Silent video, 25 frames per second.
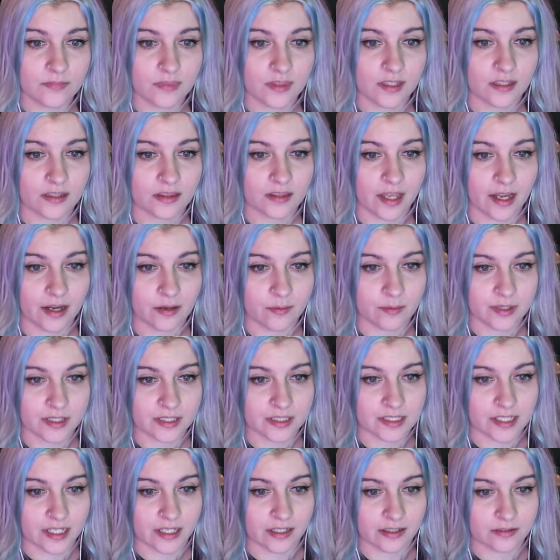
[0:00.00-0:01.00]
That
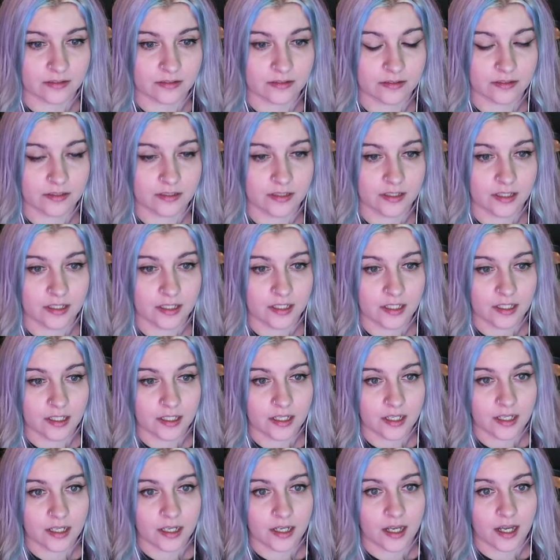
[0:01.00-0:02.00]
worked out.
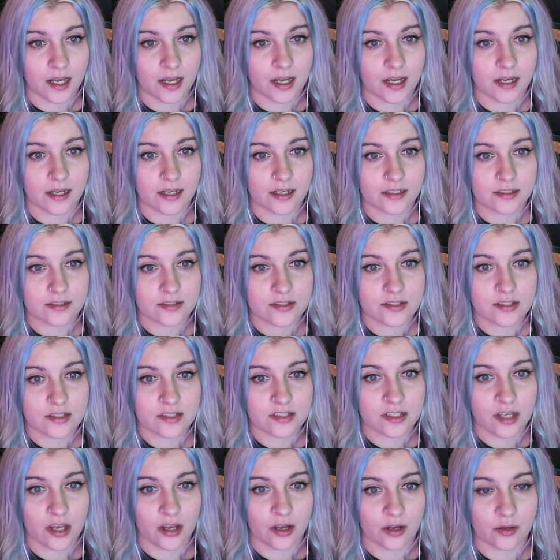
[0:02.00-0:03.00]

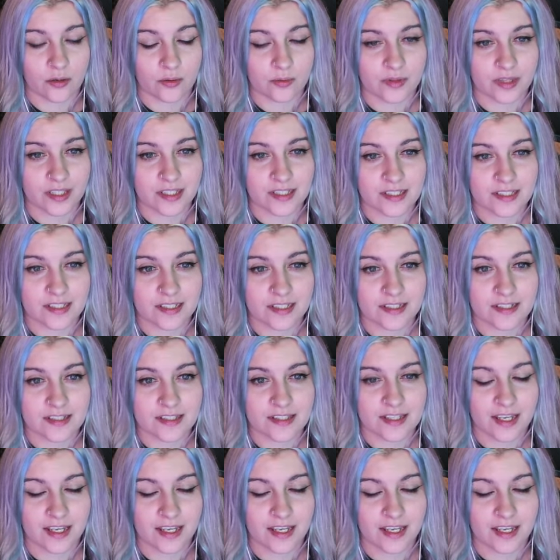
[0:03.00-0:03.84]
So this is